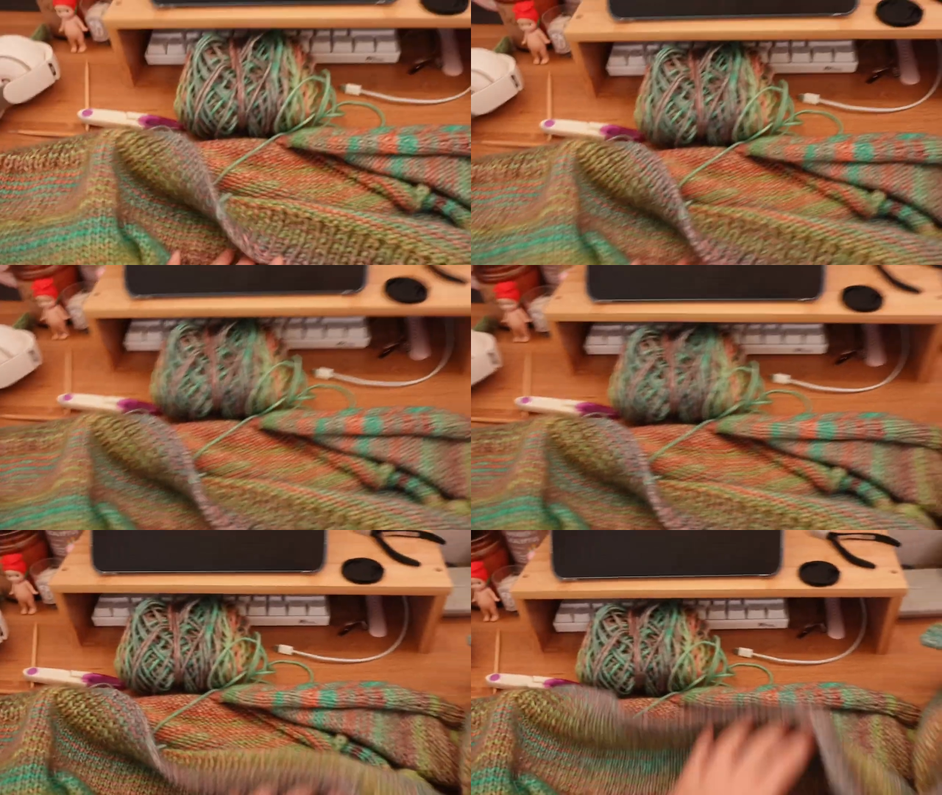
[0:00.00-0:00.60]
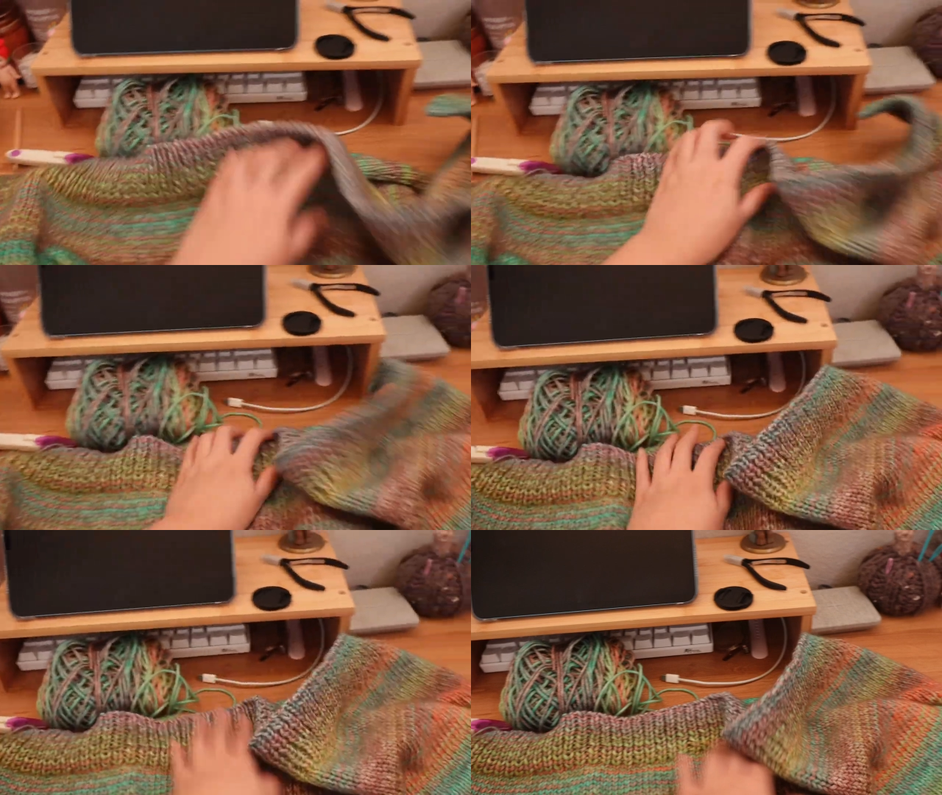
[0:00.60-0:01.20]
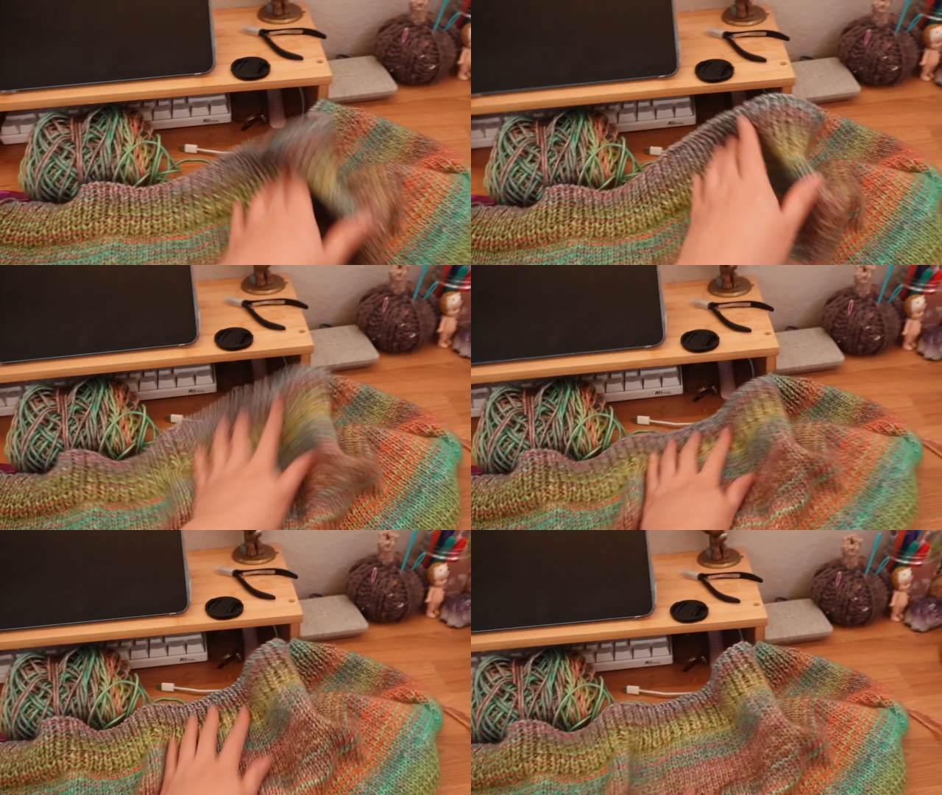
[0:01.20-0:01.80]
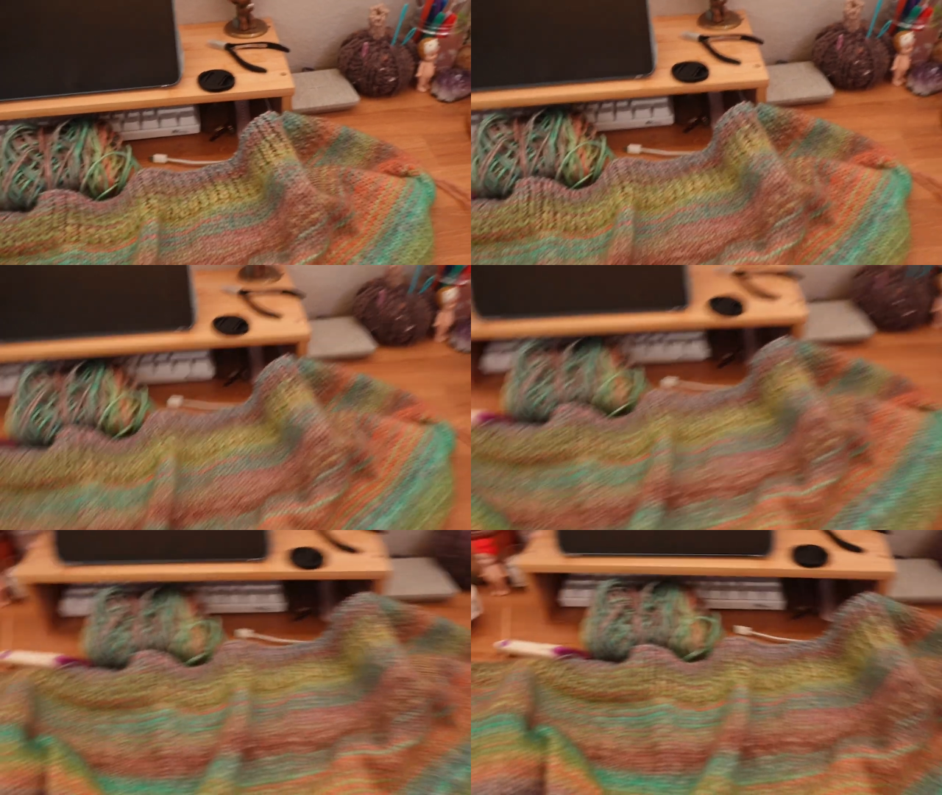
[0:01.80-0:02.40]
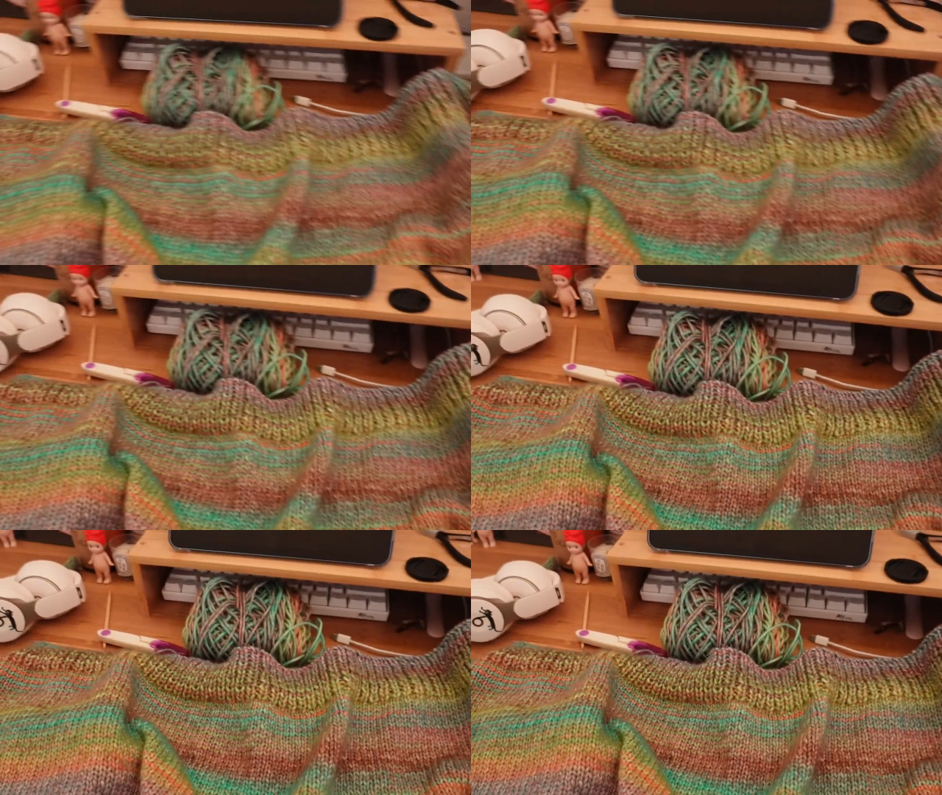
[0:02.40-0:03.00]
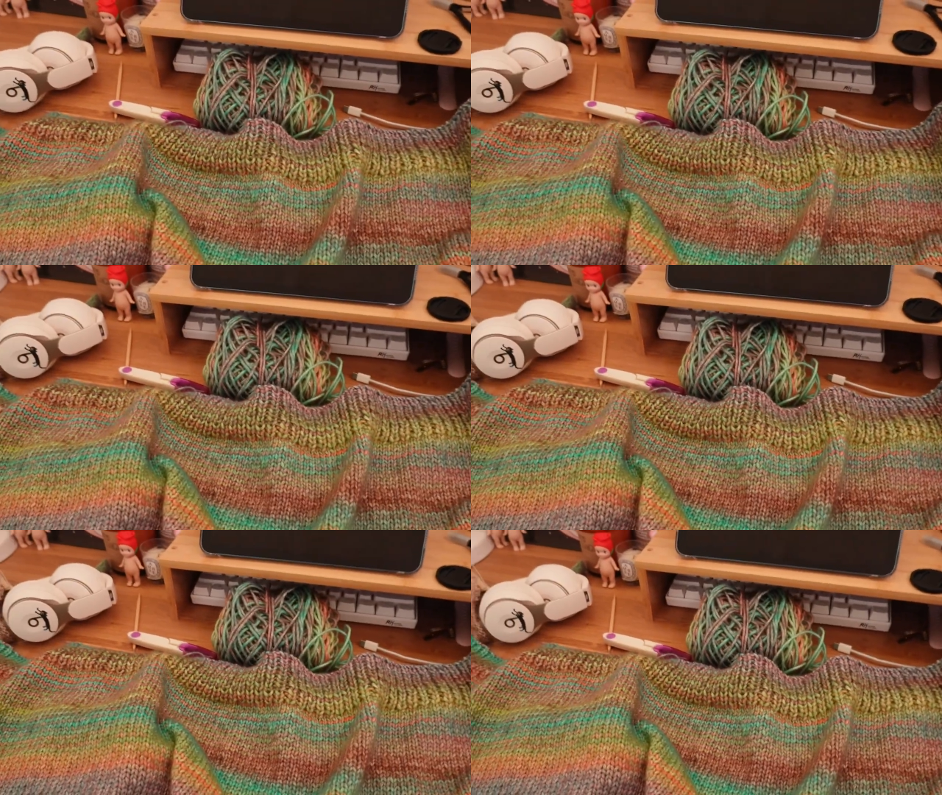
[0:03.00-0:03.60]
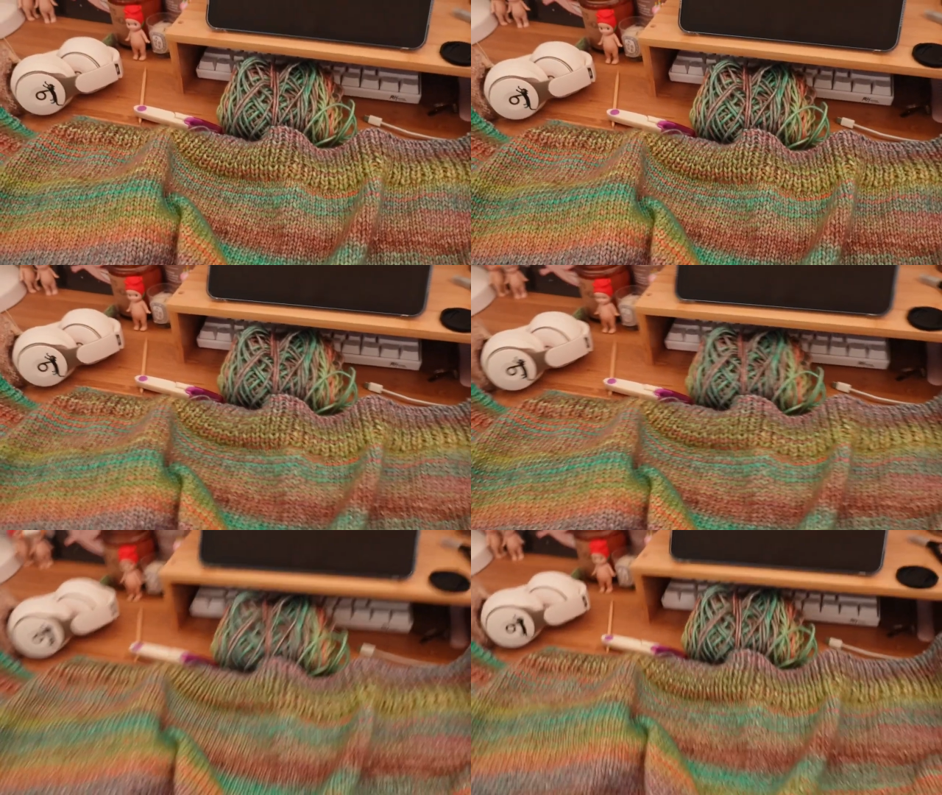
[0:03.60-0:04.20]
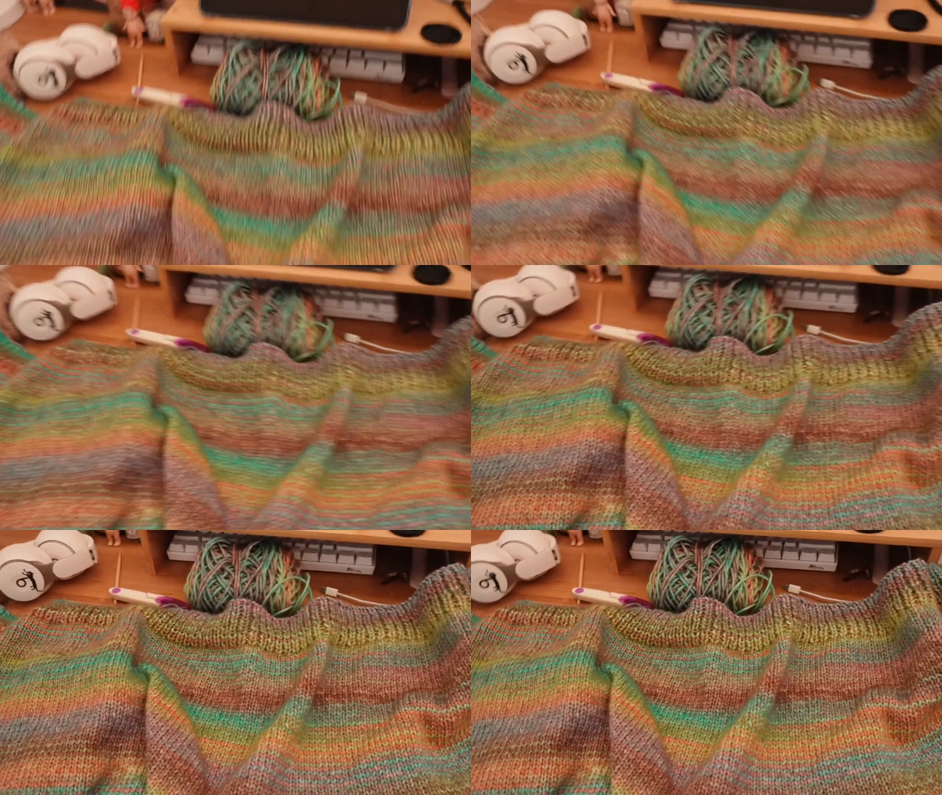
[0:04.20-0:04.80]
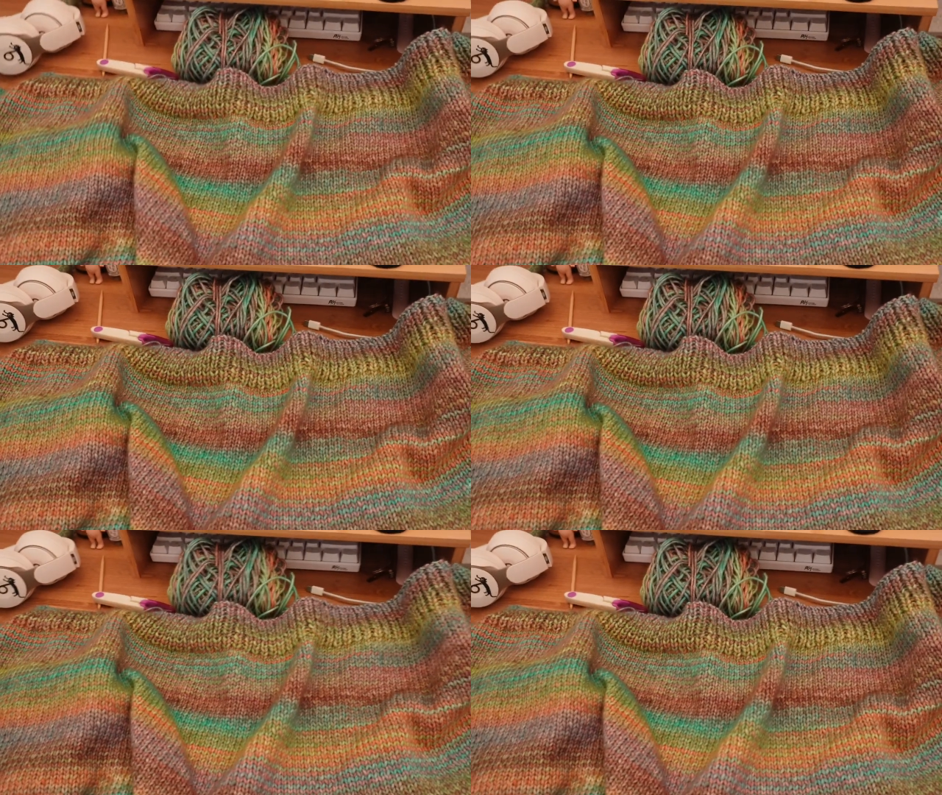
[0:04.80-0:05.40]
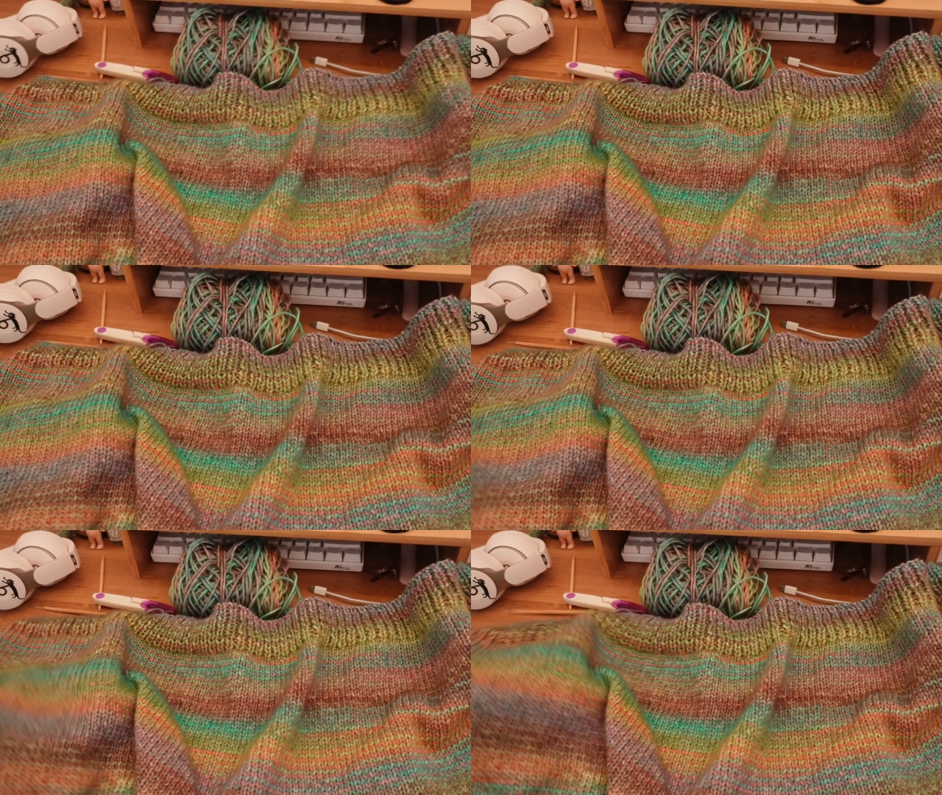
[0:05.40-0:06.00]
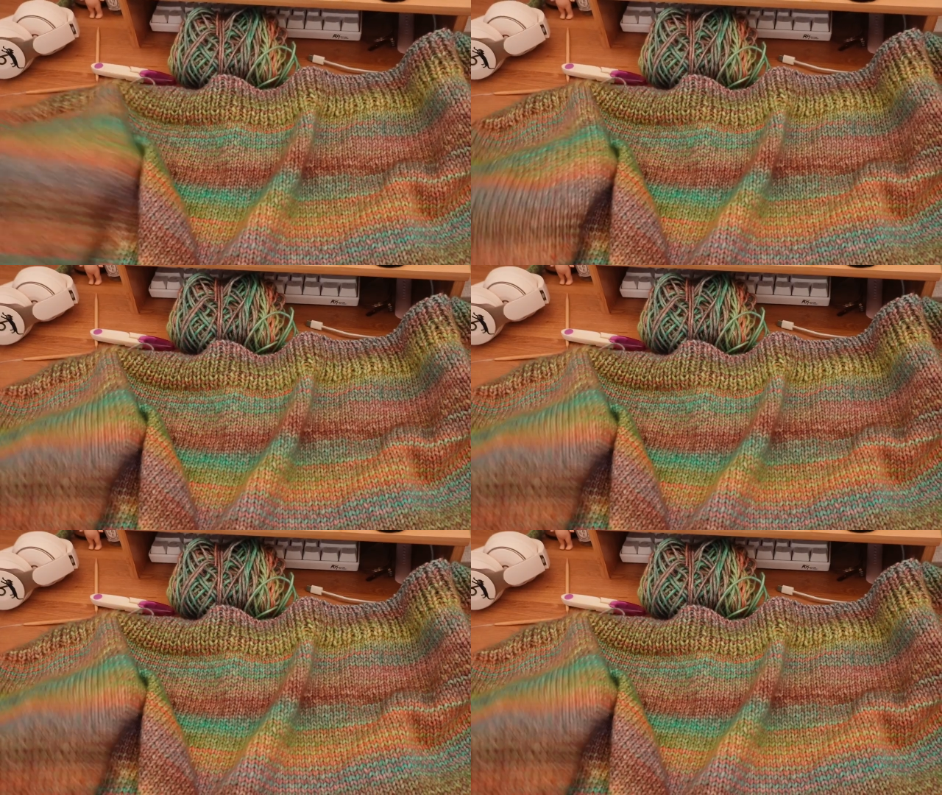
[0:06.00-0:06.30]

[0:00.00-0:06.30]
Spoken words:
Nobody's mouth can be seen.